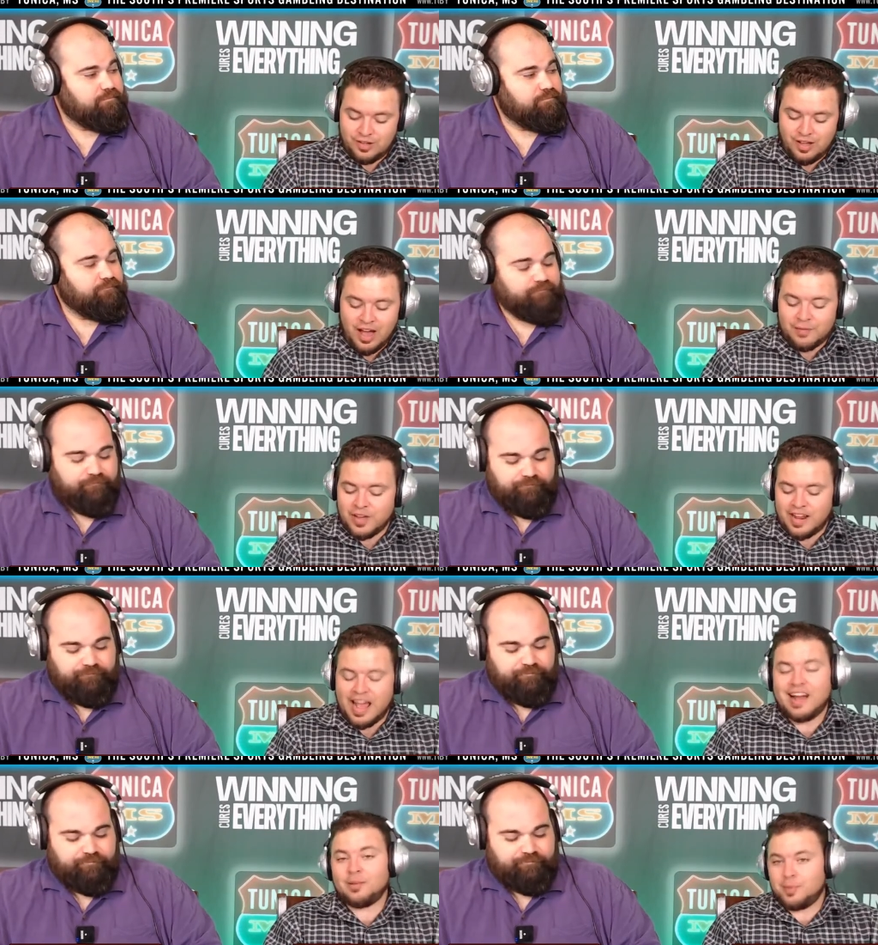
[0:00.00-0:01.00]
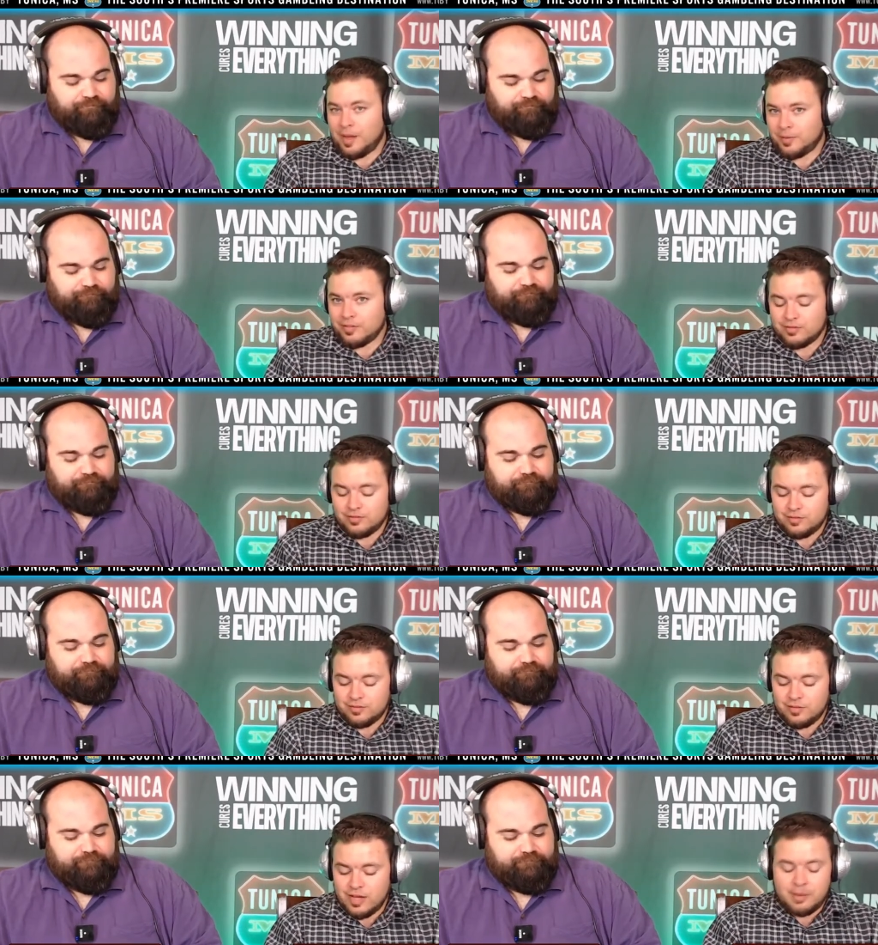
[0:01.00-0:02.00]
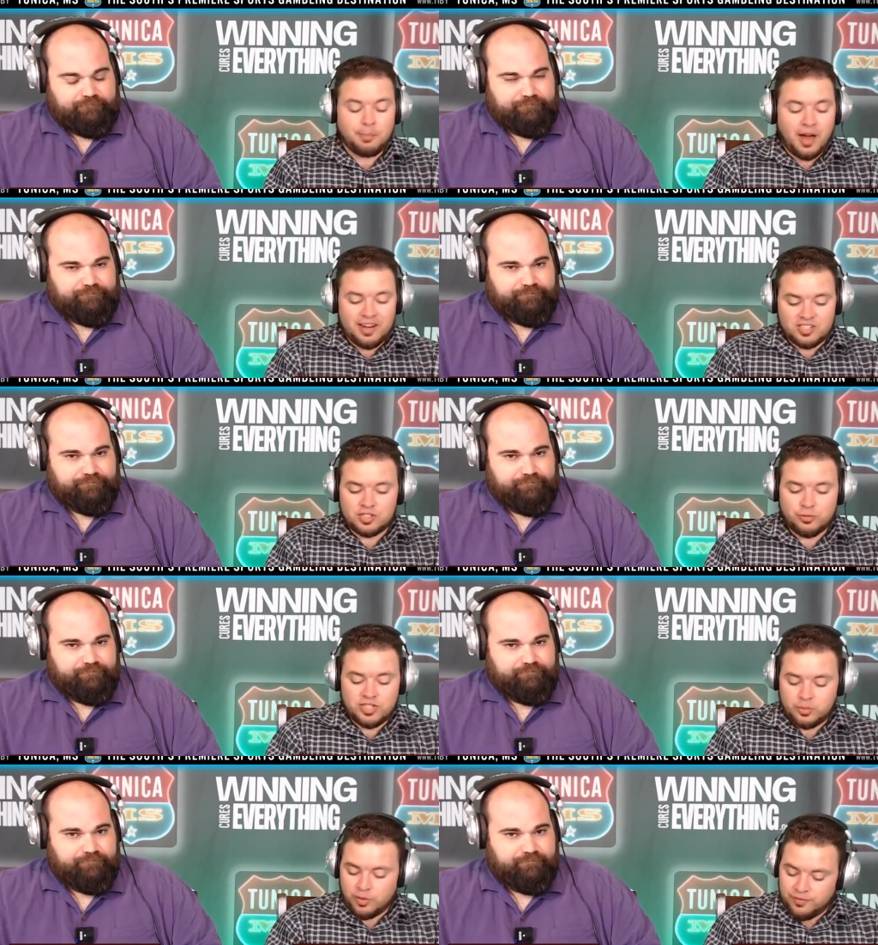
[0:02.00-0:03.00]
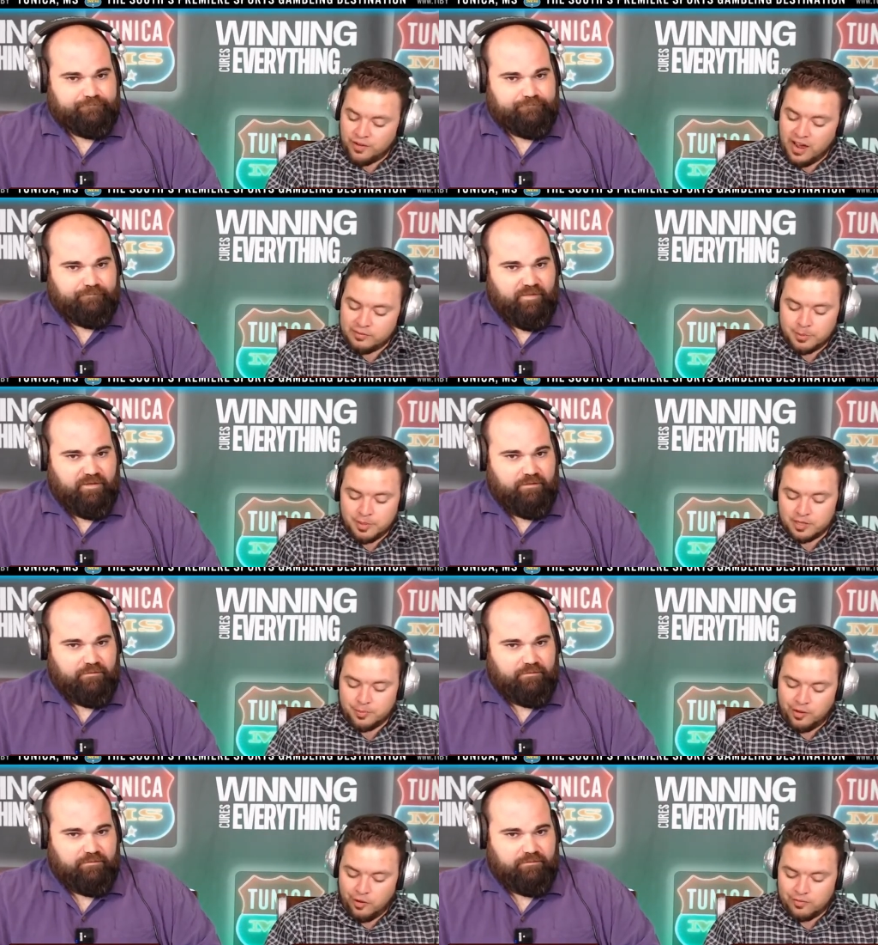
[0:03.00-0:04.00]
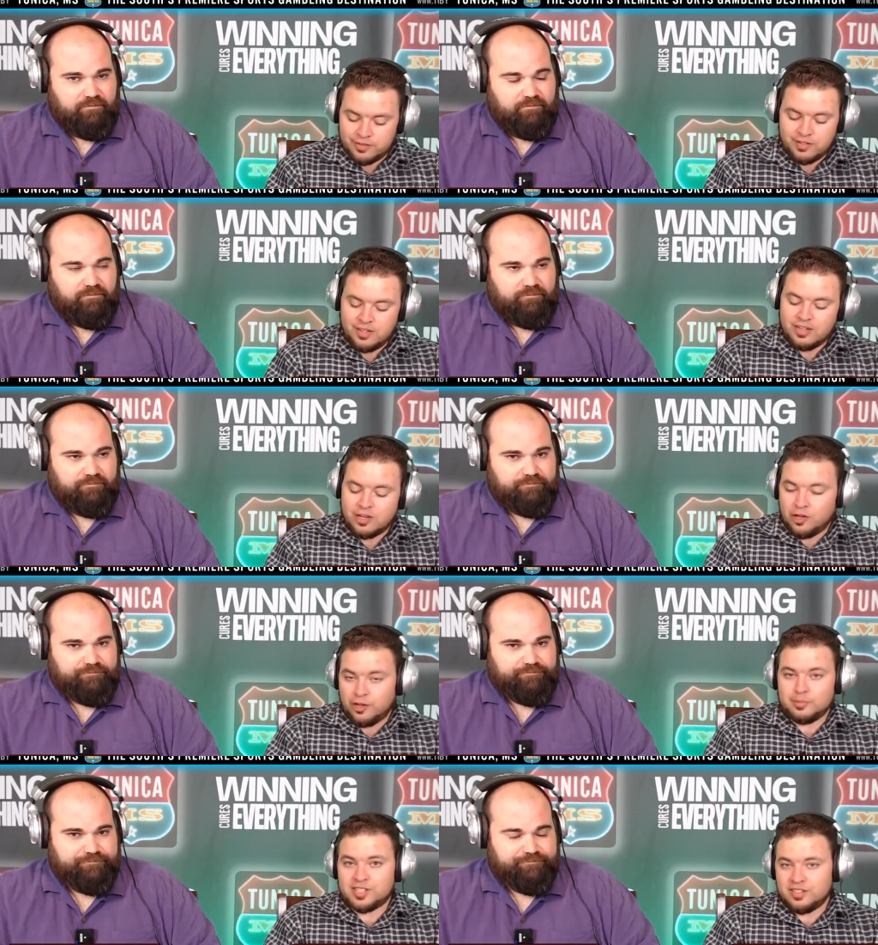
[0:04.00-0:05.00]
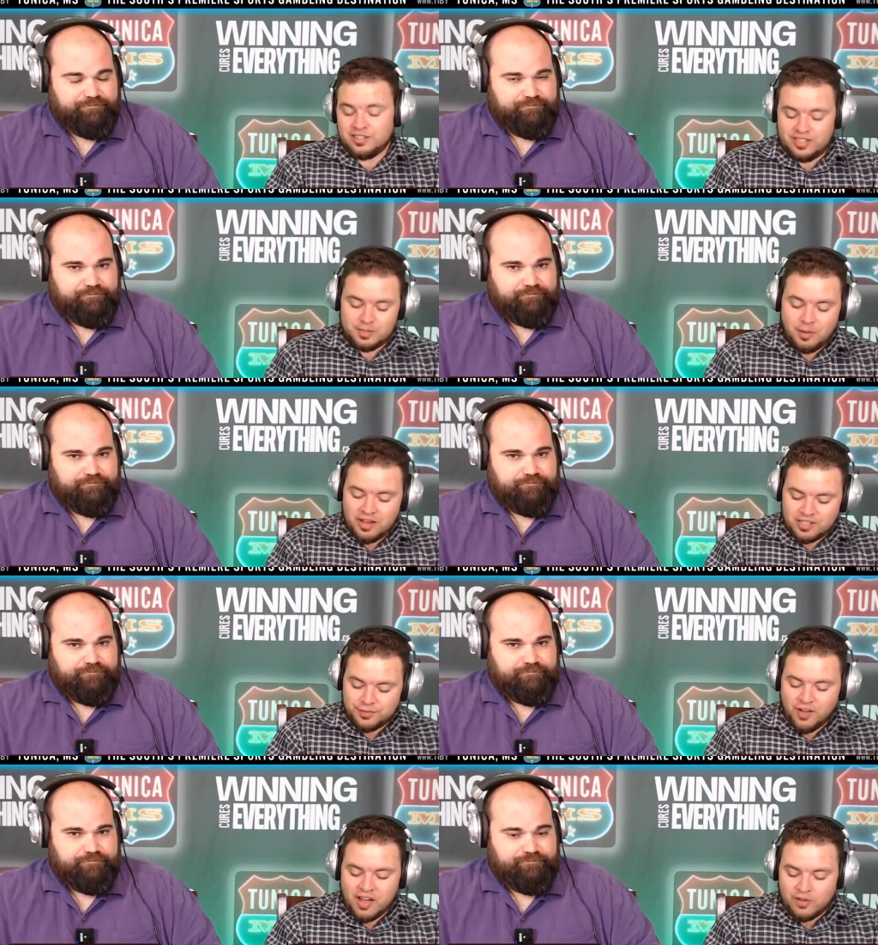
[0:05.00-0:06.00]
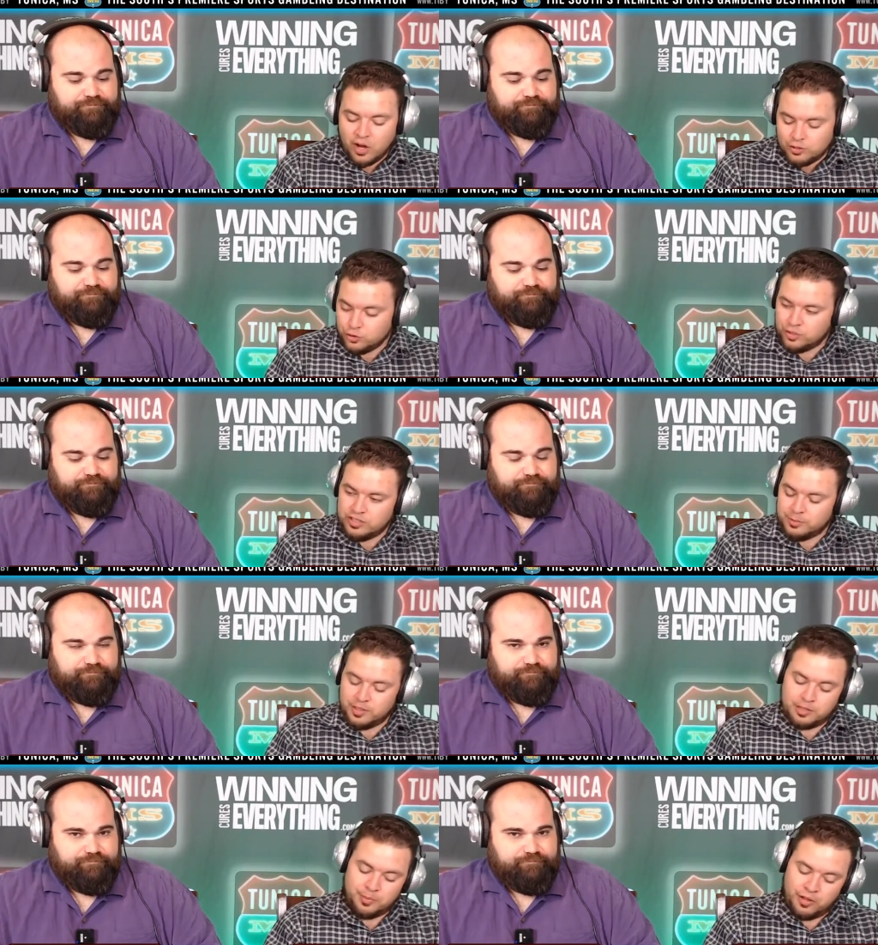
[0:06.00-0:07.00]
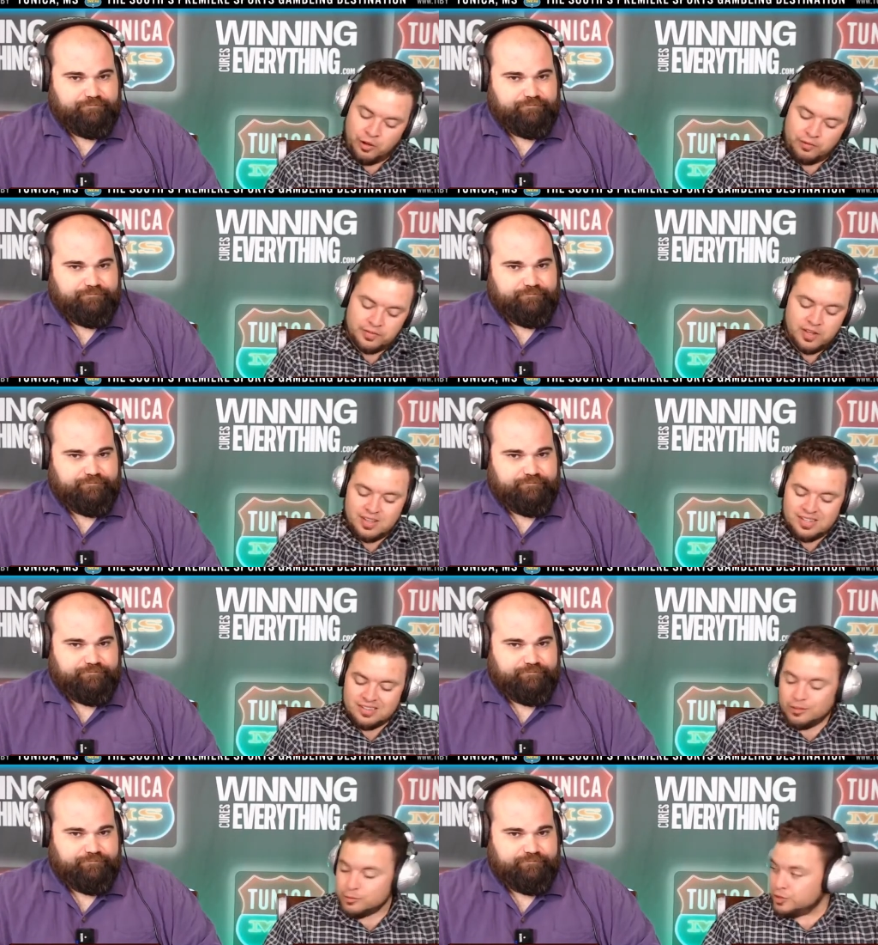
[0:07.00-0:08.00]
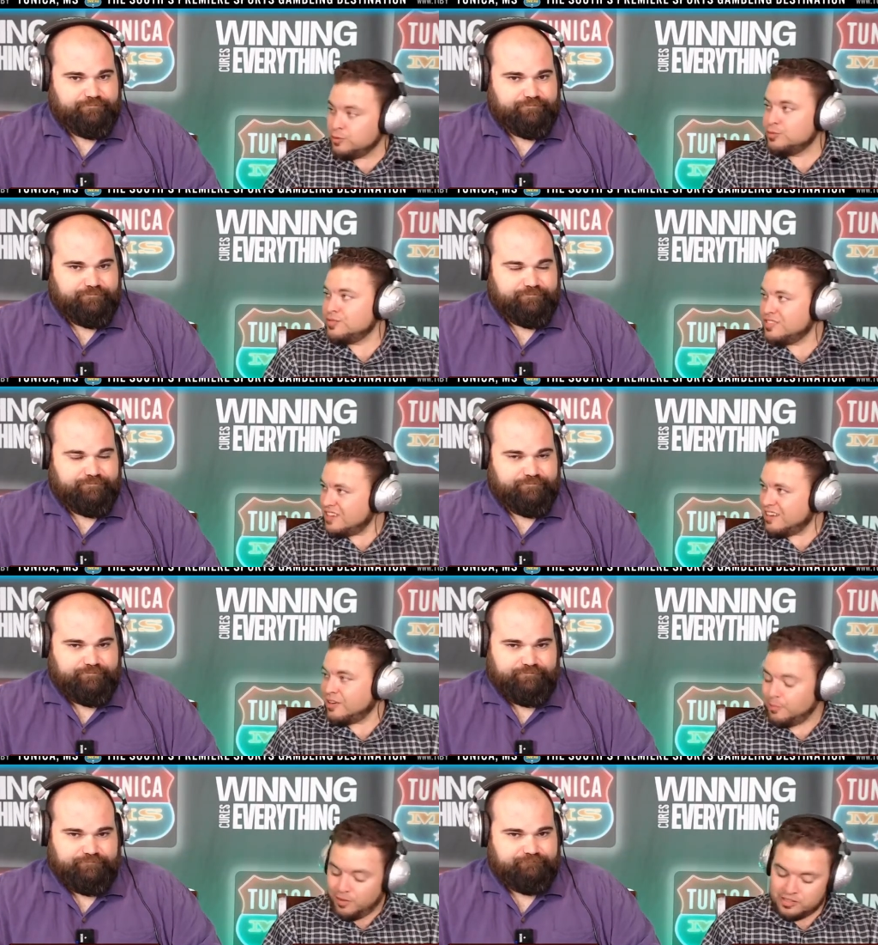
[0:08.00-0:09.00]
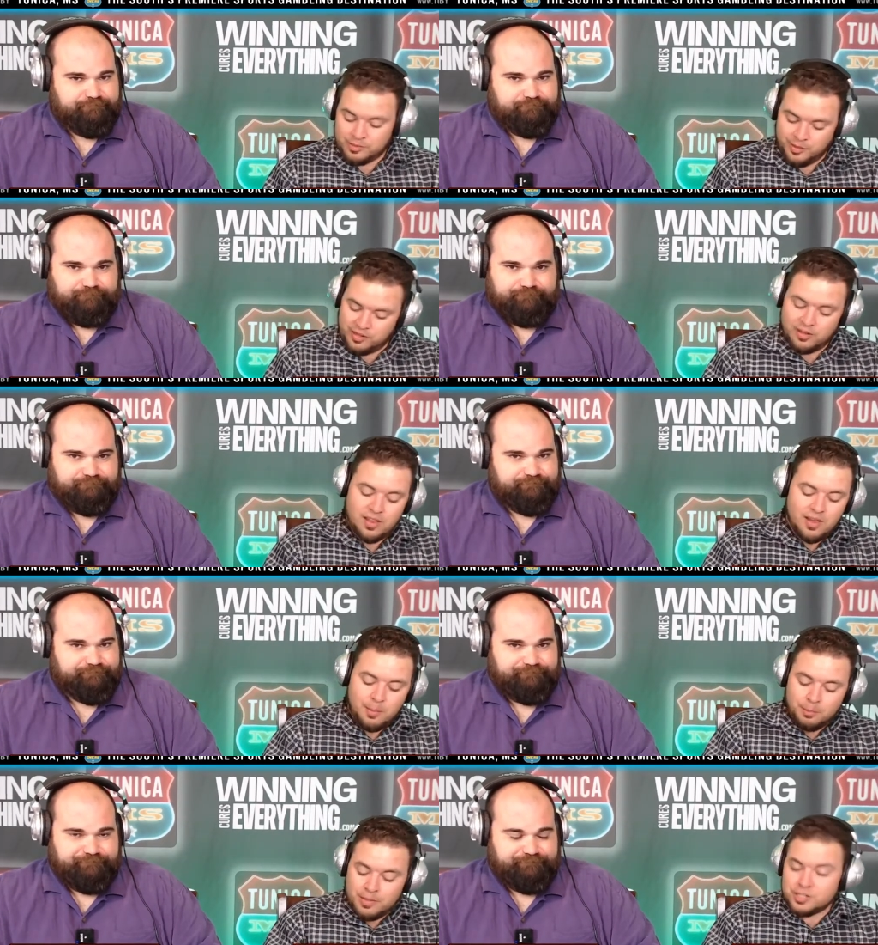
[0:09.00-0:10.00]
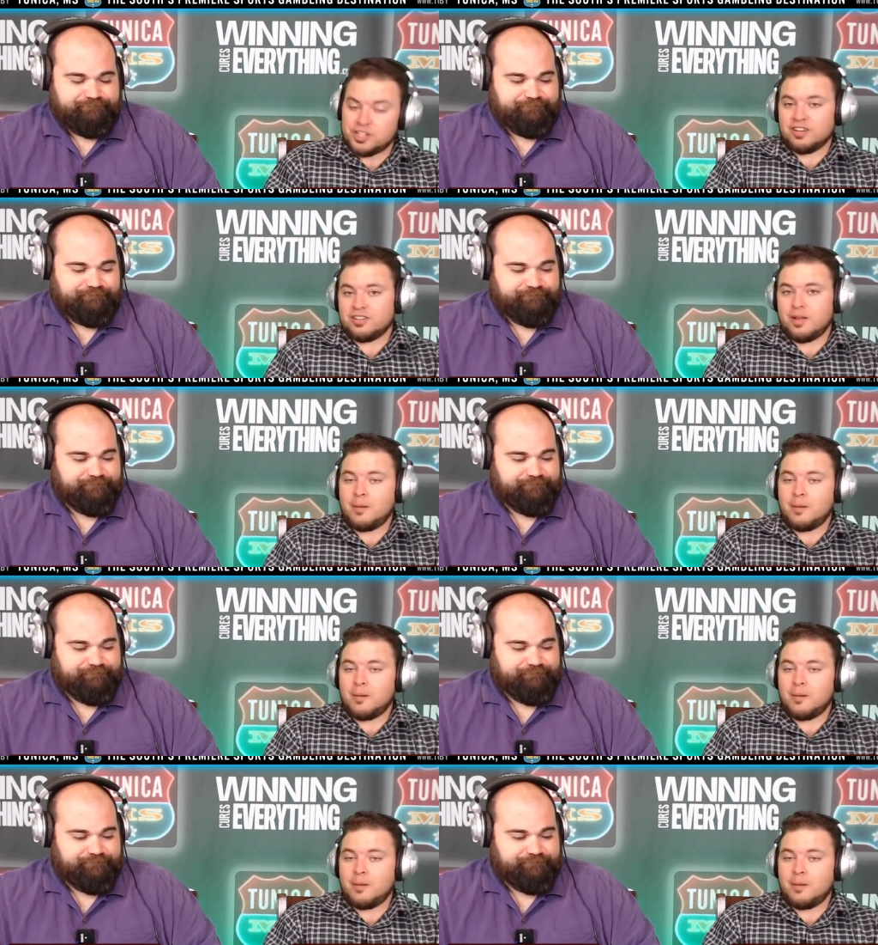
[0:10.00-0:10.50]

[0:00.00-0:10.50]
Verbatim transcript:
Speaker 1: I've got Alabama at minus 325 to make the playoff. Clemson is minus 500 to make the playoff. Those two, not good bets to make. Michigan,